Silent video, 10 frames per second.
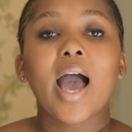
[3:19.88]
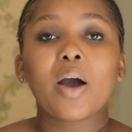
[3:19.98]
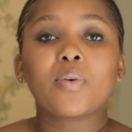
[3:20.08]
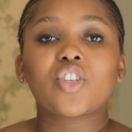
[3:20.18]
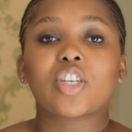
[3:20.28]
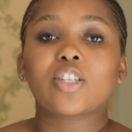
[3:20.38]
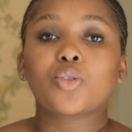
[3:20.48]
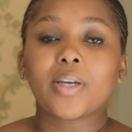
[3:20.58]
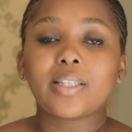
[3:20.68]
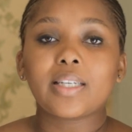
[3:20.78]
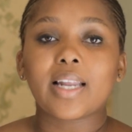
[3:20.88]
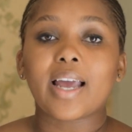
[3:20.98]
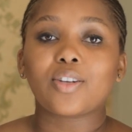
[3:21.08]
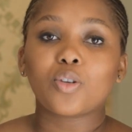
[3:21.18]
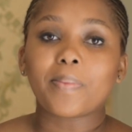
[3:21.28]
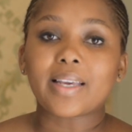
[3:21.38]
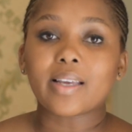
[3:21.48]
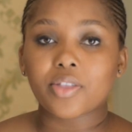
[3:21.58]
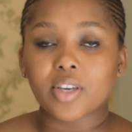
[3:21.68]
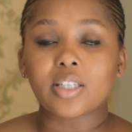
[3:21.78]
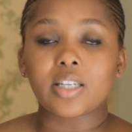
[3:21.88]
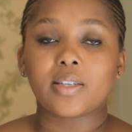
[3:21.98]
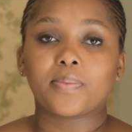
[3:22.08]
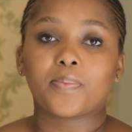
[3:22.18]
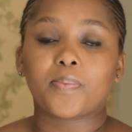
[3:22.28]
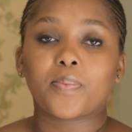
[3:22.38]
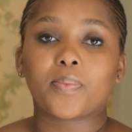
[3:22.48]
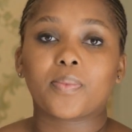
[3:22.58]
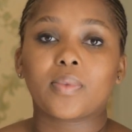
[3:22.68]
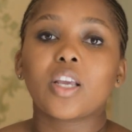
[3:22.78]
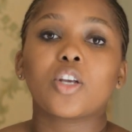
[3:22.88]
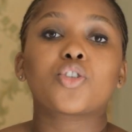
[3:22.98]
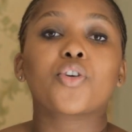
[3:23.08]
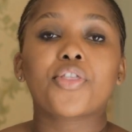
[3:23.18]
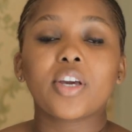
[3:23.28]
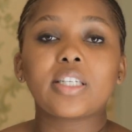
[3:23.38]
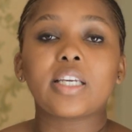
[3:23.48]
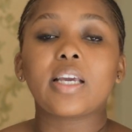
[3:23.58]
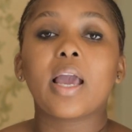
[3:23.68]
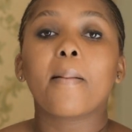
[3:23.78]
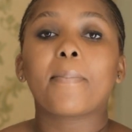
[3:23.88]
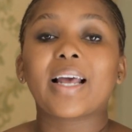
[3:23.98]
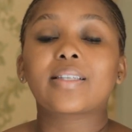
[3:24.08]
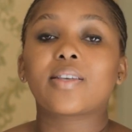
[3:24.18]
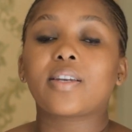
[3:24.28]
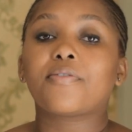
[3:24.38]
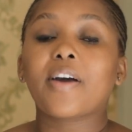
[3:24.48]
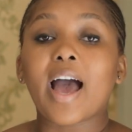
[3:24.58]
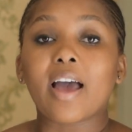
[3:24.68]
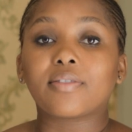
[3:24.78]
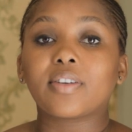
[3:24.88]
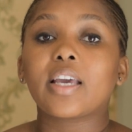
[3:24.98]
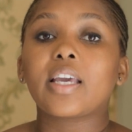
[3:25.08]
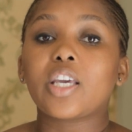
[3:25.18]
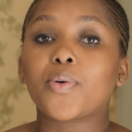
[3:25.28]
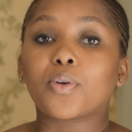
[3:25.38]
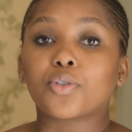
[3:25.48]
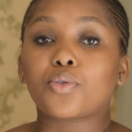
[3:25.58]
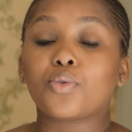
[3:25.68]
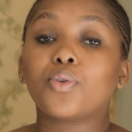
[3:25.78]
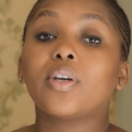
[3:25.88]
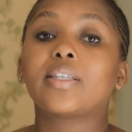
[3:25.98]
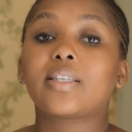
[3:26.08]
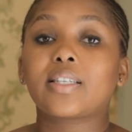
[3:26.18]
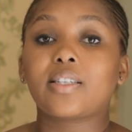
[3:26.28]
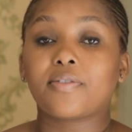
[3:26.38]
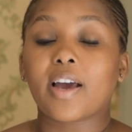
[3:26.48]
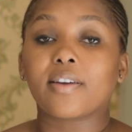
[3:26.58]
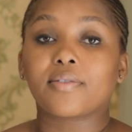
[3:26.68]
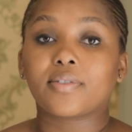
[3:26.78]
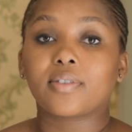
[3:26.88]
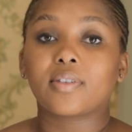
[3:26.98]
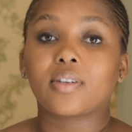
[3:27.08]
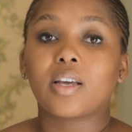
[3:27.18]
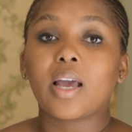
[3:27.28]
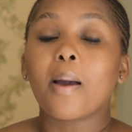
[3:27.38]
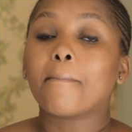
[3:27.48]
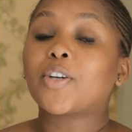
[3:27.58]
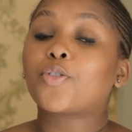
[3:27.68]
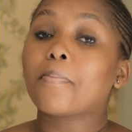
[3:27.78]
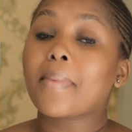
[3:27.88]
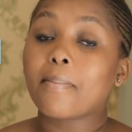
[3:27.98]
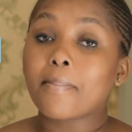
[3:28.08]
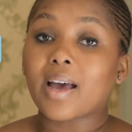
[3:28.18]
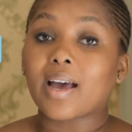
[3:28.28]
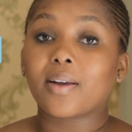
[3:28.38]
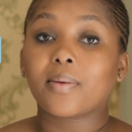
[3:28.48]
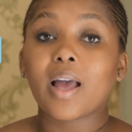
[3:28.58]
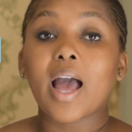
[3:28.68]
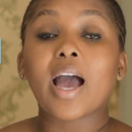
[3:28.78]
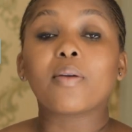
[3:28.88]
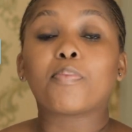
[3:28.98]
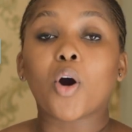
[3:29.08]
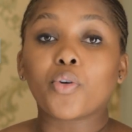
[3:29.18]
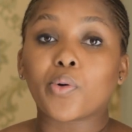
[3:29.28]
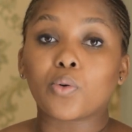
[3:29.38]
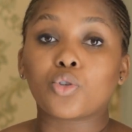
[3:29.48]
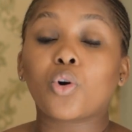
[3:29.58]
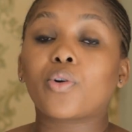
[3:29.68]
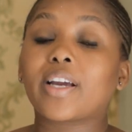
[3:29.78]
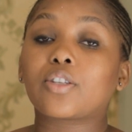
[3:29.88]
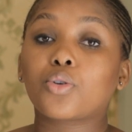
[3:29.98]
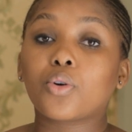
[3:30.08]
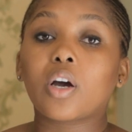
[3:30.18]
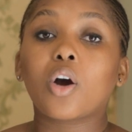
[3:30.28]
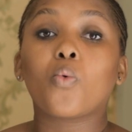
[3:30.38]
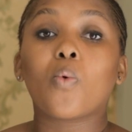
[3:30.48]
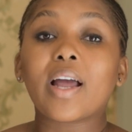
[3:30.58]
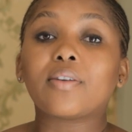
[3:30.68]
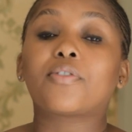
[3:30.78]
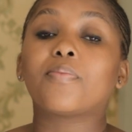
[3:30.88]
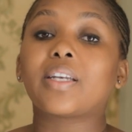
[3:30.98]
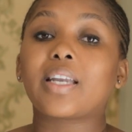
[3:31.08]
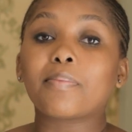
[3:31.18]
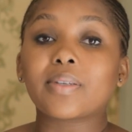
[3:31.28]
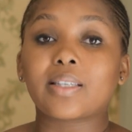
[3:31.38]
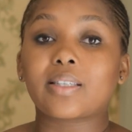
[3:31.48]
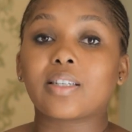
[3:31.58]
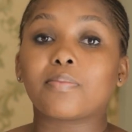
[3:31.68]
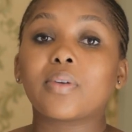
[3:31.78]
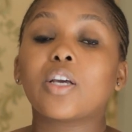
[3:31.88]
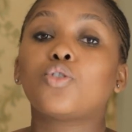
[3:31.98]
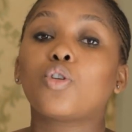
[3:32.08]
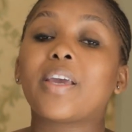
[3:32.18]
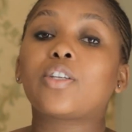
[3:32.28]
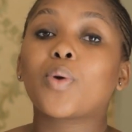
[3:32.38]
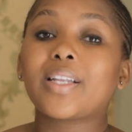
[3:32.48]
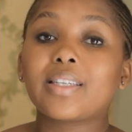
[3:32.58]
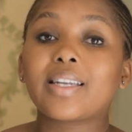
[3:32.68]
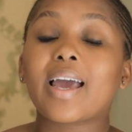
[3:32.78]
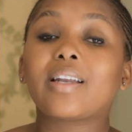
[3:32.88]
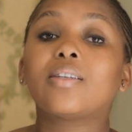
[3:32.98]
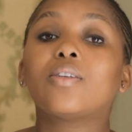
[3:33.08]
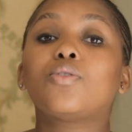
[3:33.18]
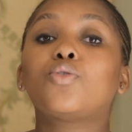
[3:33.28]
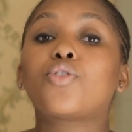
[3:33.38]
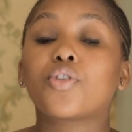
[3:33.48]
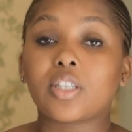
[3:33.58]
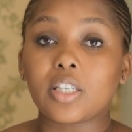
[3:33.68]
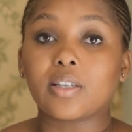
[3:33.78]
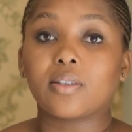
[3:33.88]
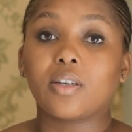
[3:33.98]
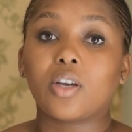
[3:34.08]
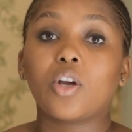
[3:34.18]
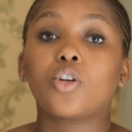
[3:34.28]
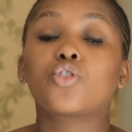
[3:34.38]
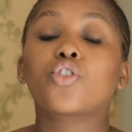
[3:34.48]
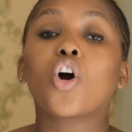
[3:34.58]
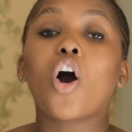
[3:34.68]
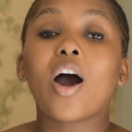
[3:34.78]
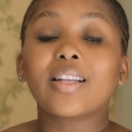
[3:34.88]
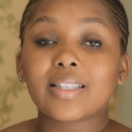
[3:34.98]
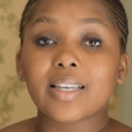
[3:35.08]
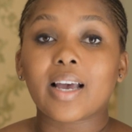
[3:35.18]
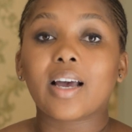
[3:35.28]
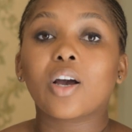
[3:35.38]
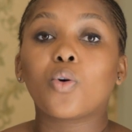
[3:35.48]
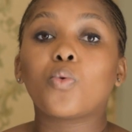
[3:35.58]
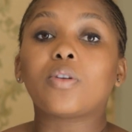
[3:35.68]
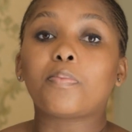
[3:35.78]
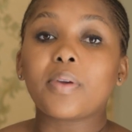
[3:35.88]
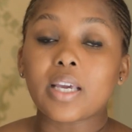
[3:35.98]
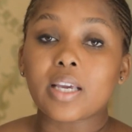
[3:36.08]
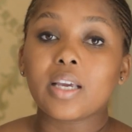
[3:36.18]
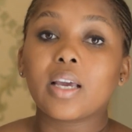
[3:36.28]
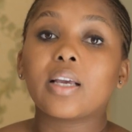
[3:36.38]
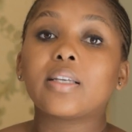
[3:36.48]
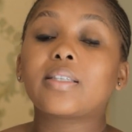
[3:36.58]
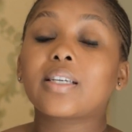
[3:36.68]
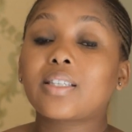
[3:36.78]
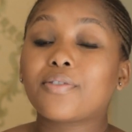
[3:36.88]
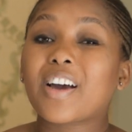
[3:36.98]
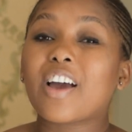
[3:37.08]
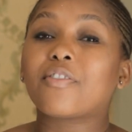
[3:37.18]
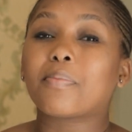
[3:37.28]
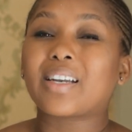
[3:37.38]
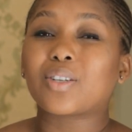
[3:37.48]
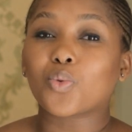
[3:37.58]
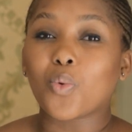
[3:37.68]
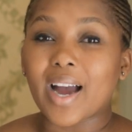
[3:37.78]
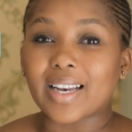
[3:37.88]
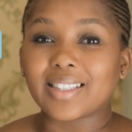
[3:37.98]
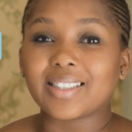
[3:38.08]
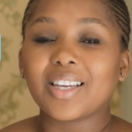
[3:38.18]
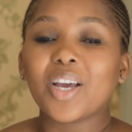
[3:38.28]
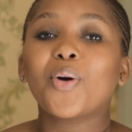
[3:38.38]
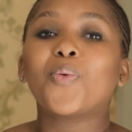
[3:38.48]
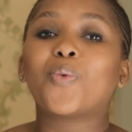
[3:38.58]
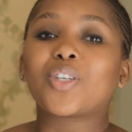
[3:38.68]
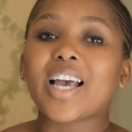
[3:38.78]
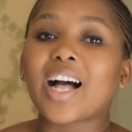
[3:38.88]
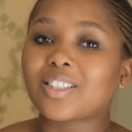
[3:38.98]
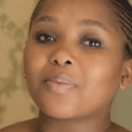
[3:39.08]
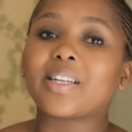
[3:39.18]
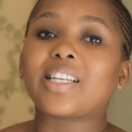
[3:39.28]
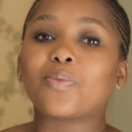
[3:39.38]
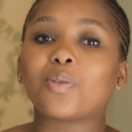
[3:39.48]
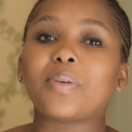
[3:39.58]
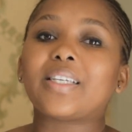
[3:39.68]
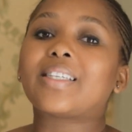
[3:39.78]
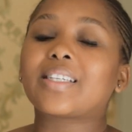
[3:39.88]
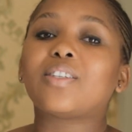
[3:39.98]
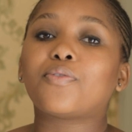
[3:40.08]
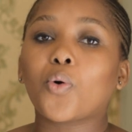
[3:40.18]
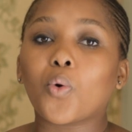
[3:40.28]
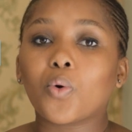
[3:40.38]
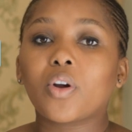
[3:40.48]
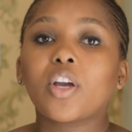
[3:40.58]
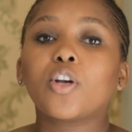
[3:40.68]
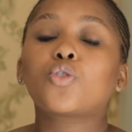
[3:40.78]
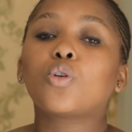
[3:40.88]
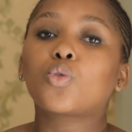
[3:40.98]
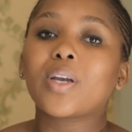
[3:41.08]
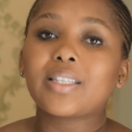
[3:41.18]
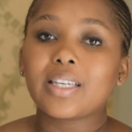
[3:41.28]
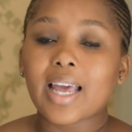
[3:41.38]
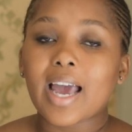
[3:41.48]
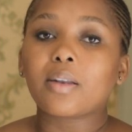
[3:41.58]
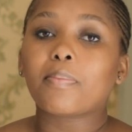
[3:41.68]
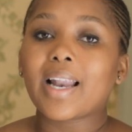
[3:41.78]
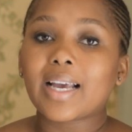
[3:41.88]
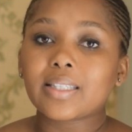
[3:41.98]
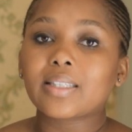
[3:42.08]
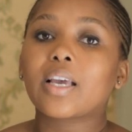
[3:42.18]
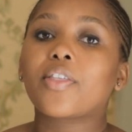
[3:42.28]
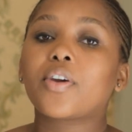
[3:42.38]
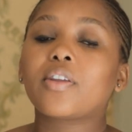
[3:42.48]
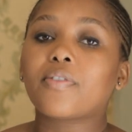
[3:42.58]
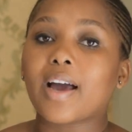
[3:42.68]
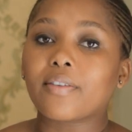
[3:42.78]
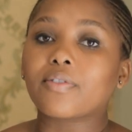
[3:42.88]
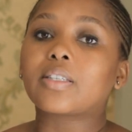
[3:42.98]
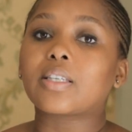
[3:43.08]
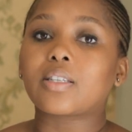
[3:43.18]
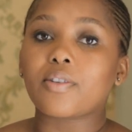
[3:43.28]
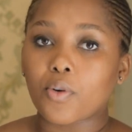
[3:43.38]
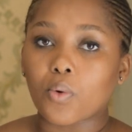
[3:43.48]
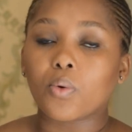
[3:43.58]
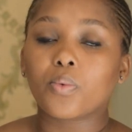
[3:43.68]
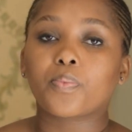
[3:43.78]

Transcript: I would adjust 29 to make it 30. So 30 plus 35 equals to 65. But remember, I borrowed or I took 1 from the number system to make 29 to 30. So the answer would be 65 minus 1, which ultimately would be 64. So 29 plus 35 is 64.